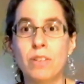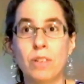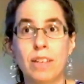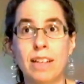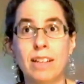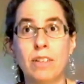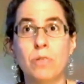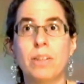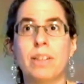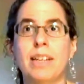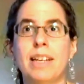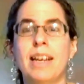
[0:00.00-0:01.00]

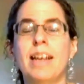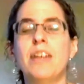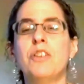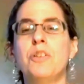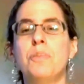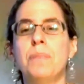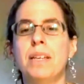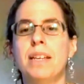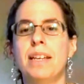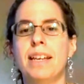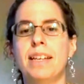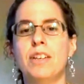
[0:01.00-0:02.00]
eloquently, to
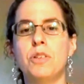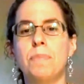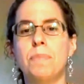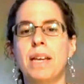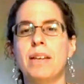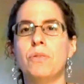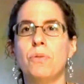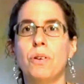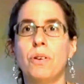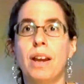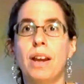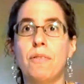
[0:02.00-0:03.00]
be in a space
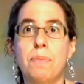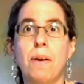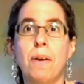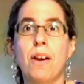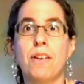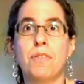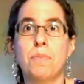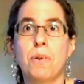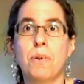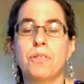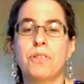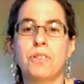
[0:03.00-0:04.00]
where every part of the
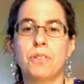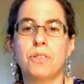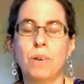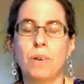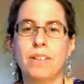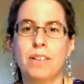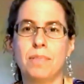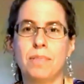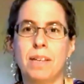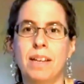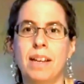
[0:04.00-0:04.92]
person is welcome.